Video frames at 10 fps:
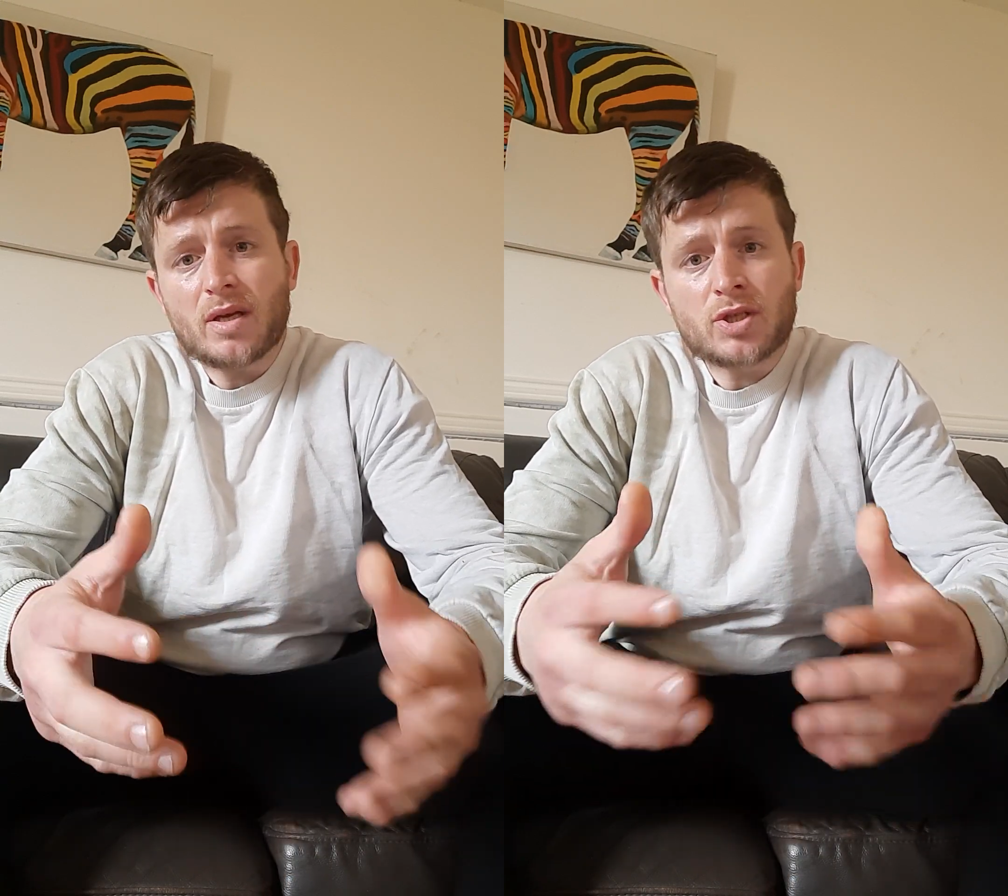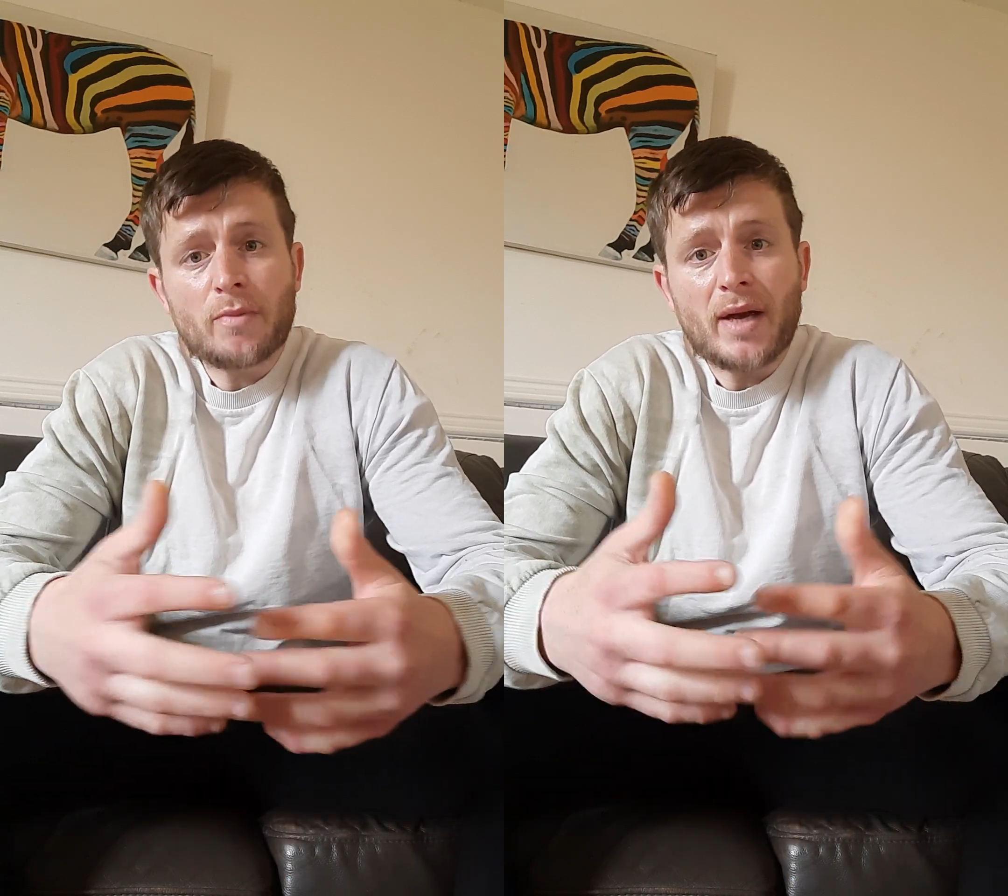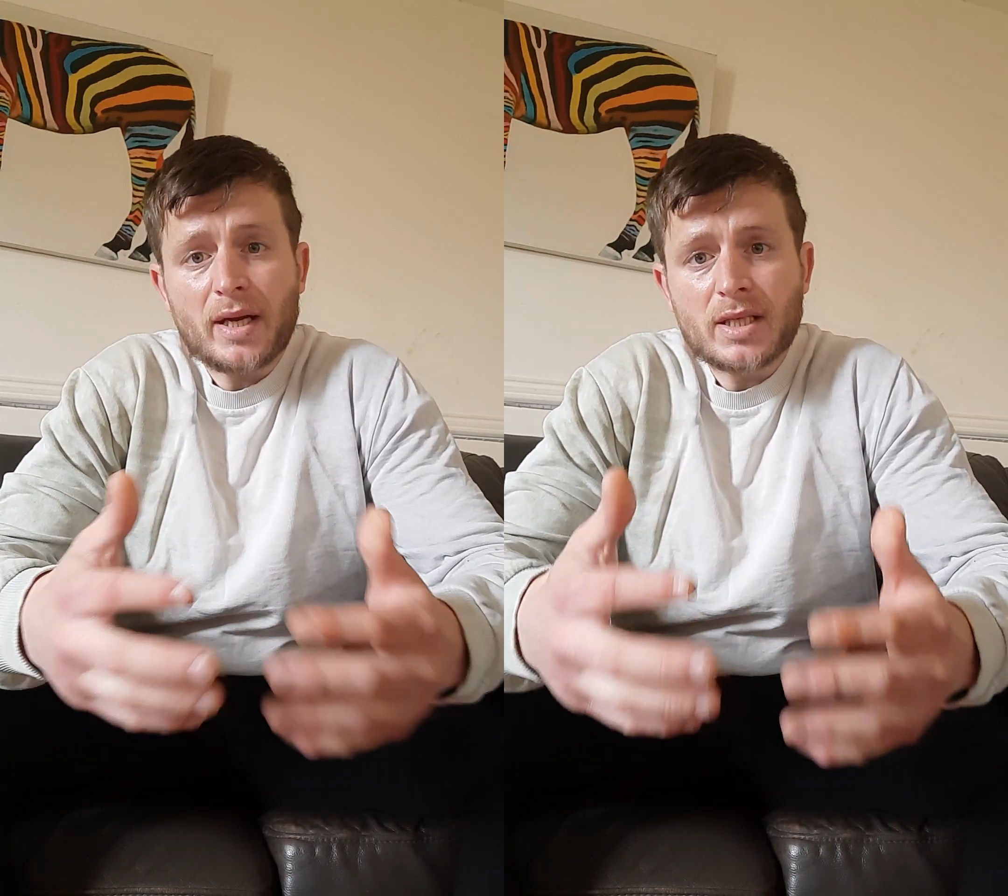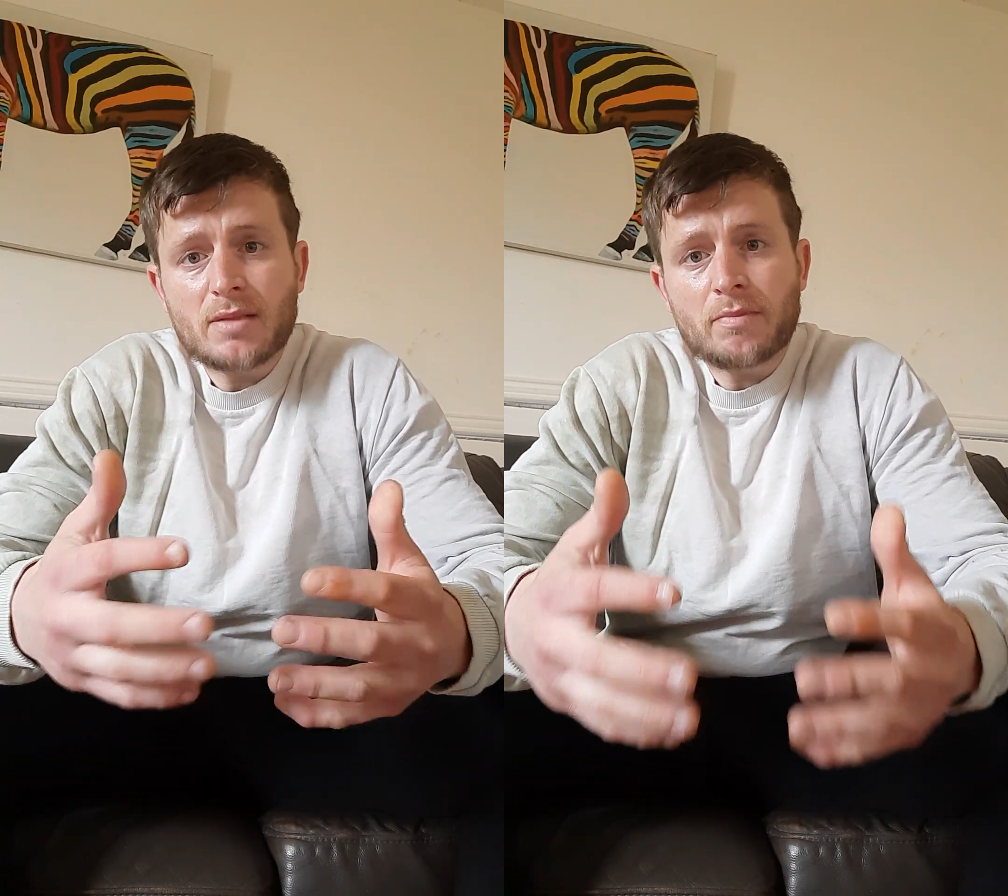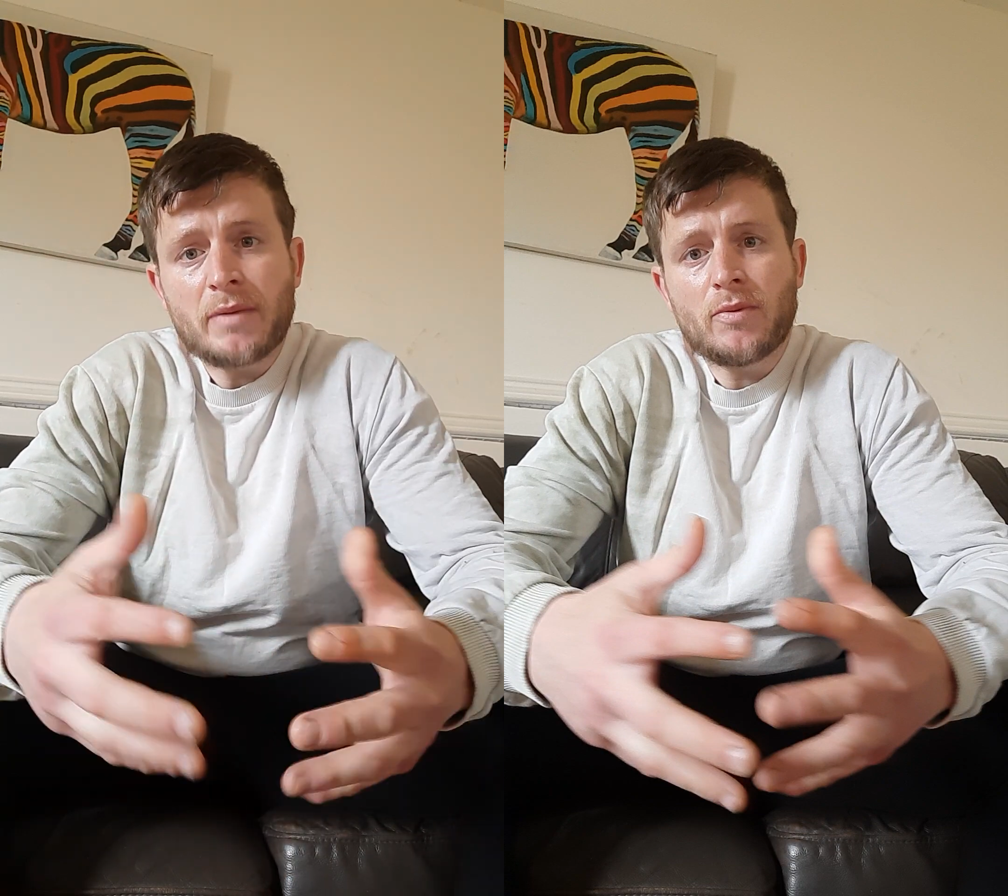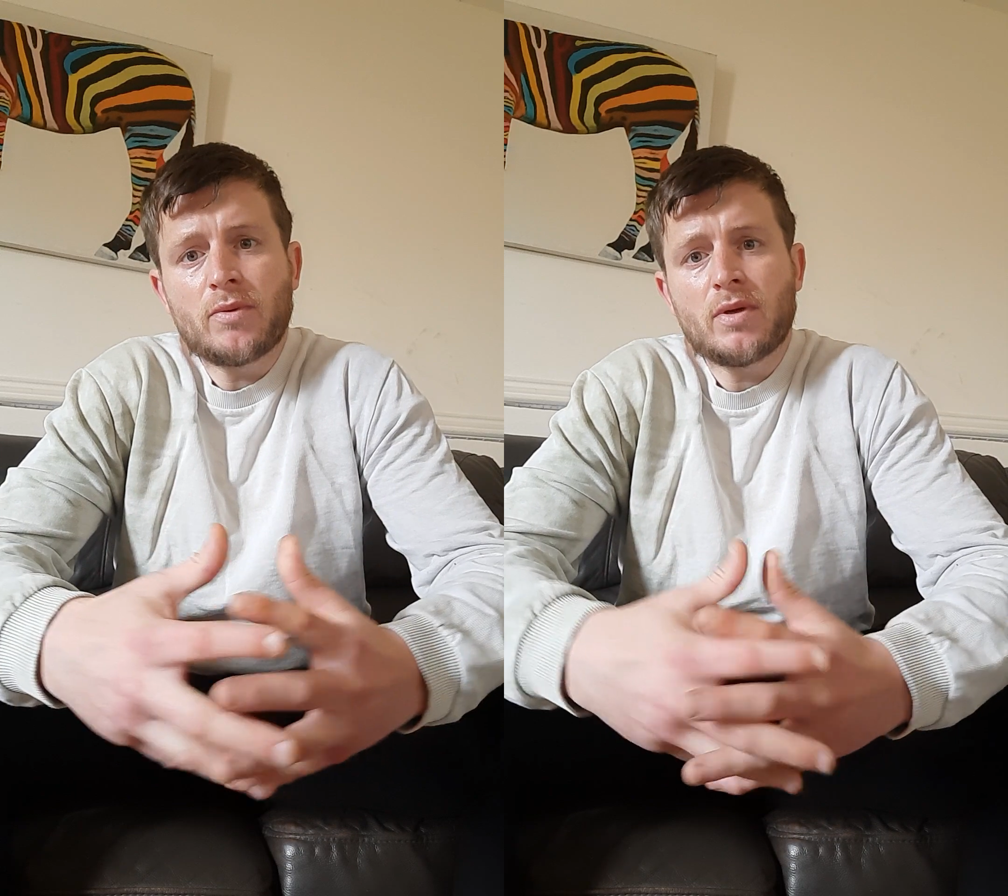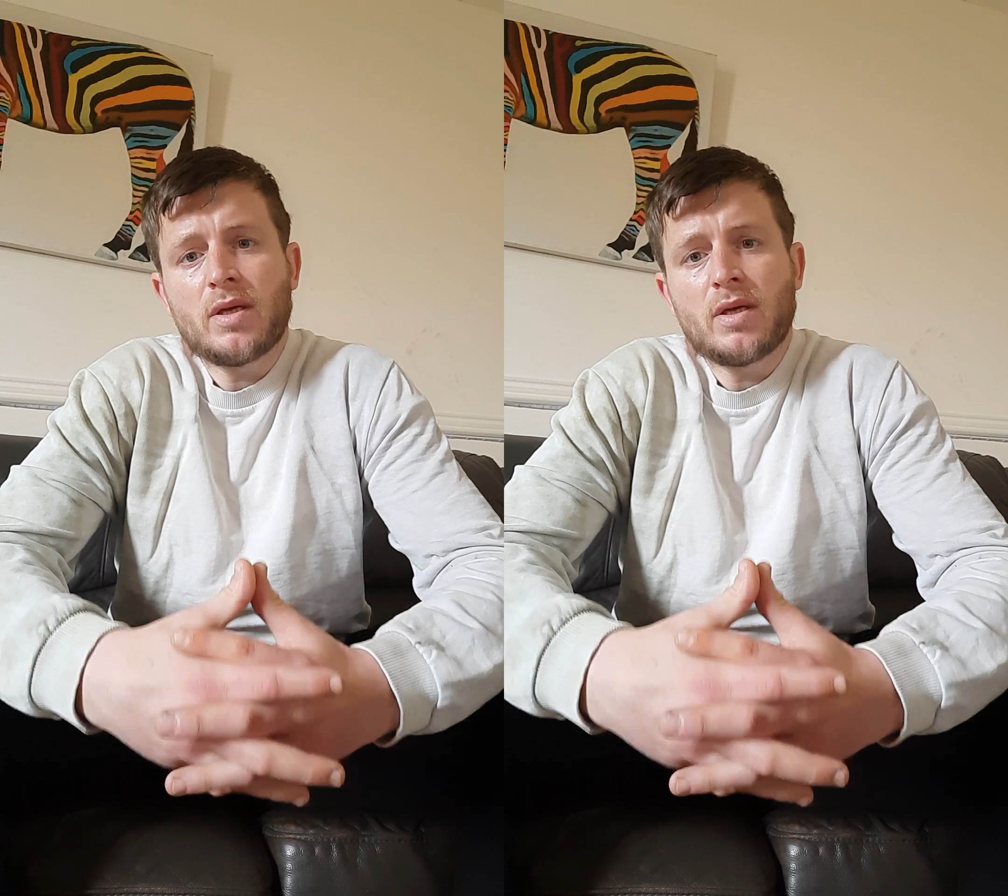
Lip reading: some innocent people